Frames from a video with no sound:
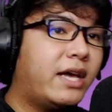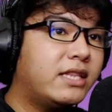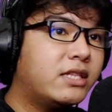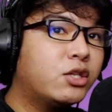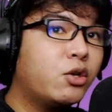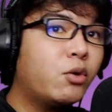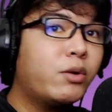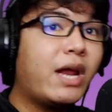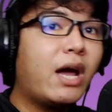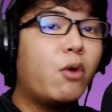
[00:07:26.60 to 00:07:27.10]

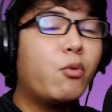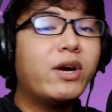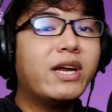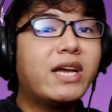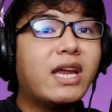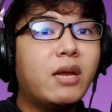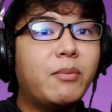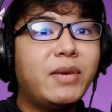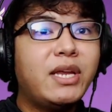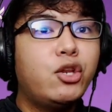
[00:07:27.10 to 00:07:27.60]
so now we're
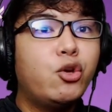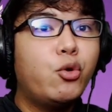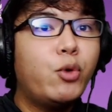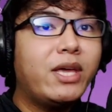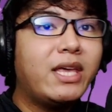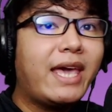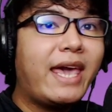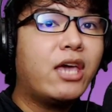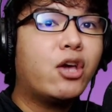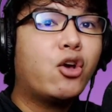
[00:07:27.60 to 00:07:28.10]
gonna be
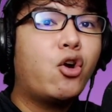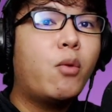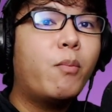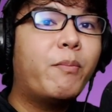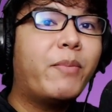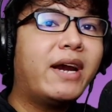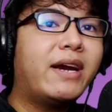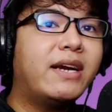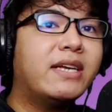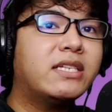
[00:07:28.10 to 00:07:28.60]
doing a
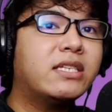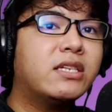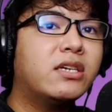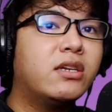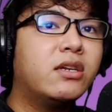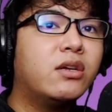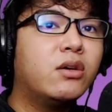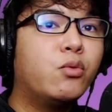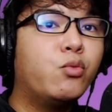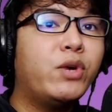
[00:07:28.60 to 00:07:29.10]

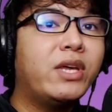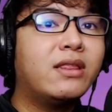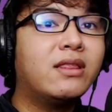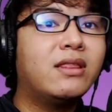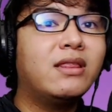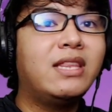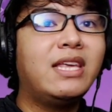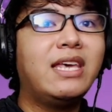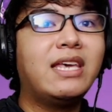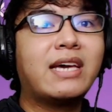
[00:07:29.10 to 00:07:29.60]
comparison with
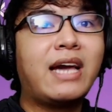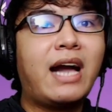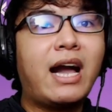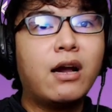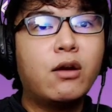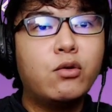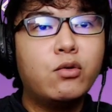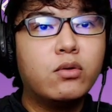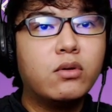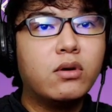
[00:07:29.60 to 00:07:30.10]
the
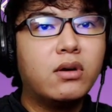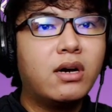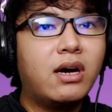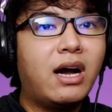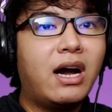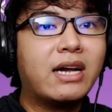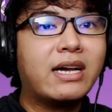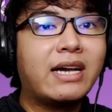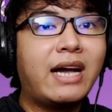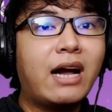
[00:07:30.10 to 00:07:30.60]

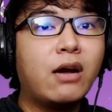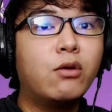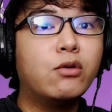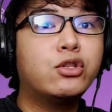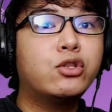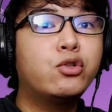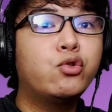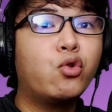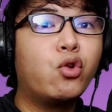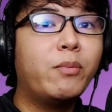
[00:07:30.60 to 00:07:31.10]

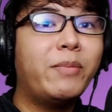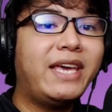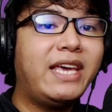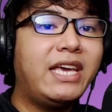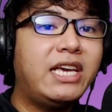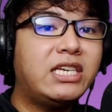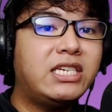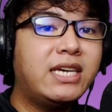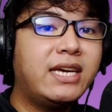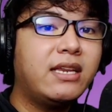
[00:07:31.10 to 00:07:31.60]
Kagotsurubi
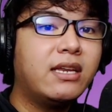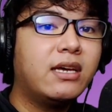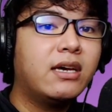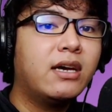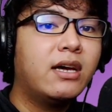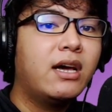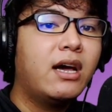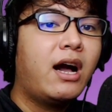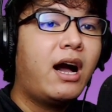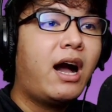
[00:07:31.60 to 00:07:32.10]
Ishin
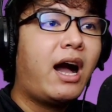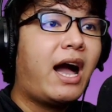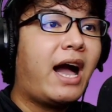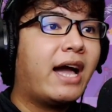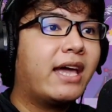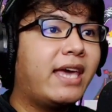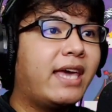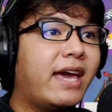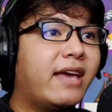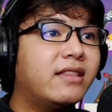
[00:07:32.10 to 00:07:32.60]

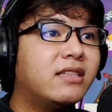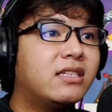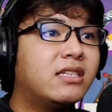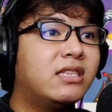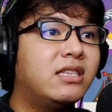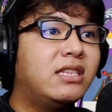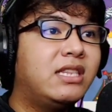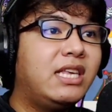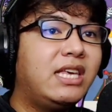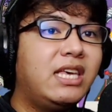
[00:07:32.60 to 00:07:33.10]

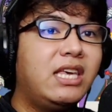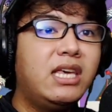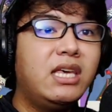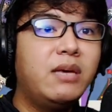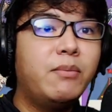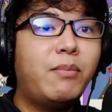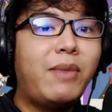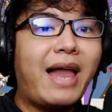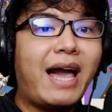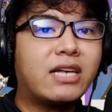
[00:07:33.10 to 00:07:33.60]
against the
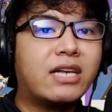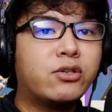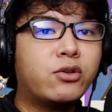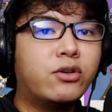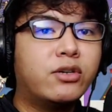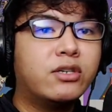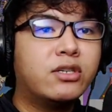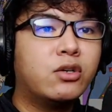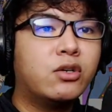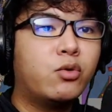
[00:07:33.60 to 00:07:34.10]
Black
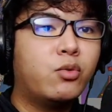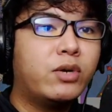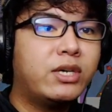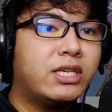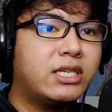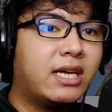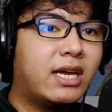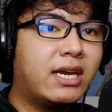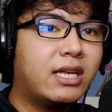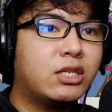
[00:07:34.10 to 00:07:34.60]
Sword. So we're
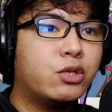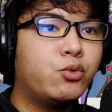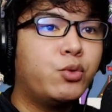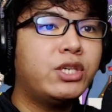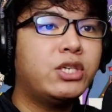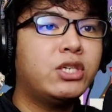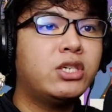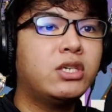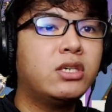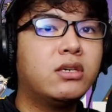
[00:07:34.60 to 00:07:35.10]
just gonna
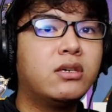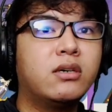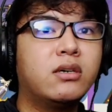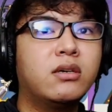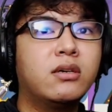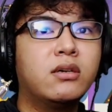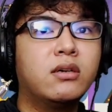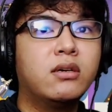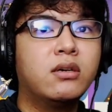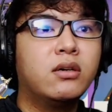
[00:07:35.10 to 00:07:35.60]
switch
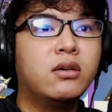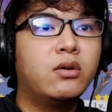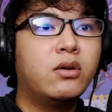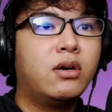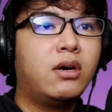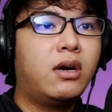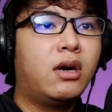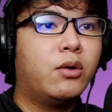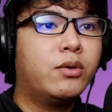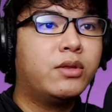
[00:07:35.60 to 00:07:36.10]

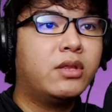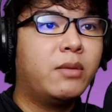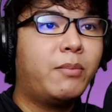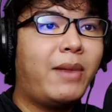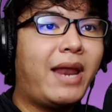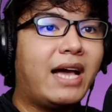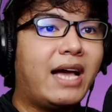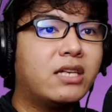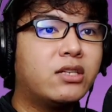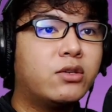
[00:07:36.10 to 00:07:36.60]
with the
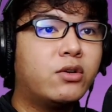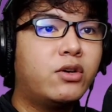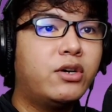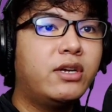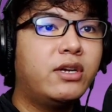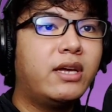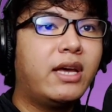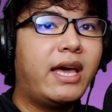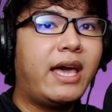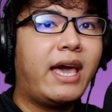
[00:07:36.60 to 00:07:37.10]
Black
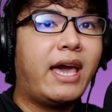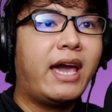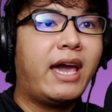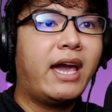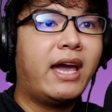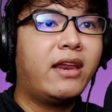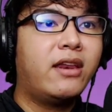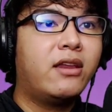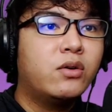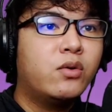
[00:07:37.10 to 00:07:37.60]
Sword,
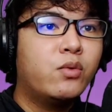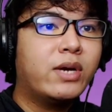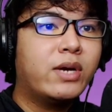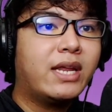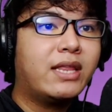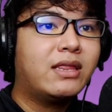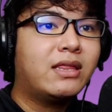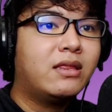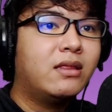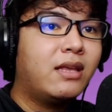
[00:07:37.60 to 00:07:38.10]
and we're
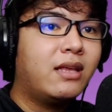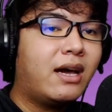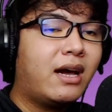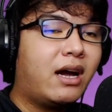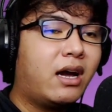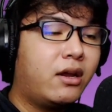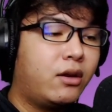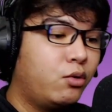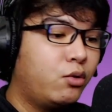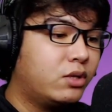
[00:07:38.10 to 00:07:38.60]

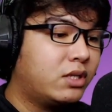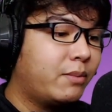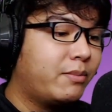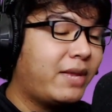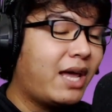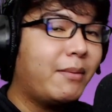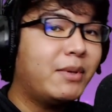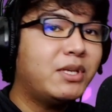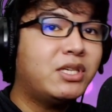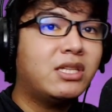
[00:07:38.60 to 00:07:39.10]
gonna do some
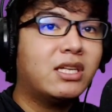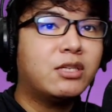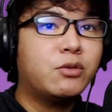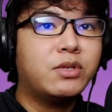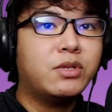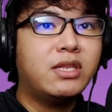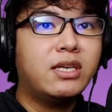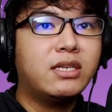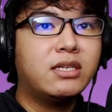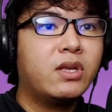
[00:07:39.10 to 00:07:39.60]
damage test
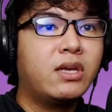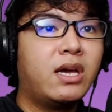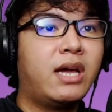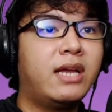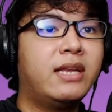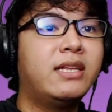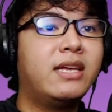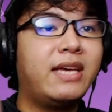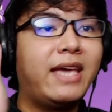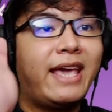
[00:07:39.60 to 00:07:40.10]
with this
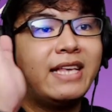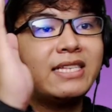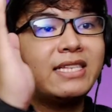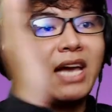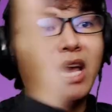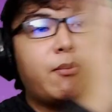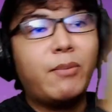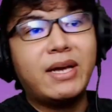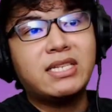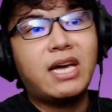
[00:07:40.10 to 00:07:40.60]
and a
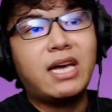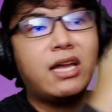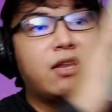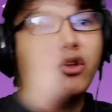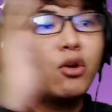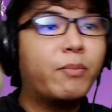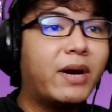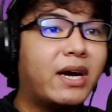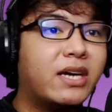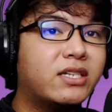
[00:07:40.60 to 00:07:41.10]
side-by-side
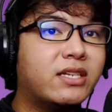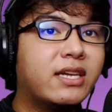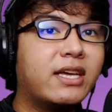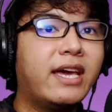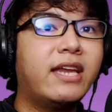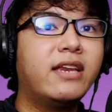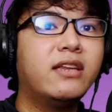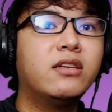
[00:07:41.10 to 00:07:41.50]
comparison again.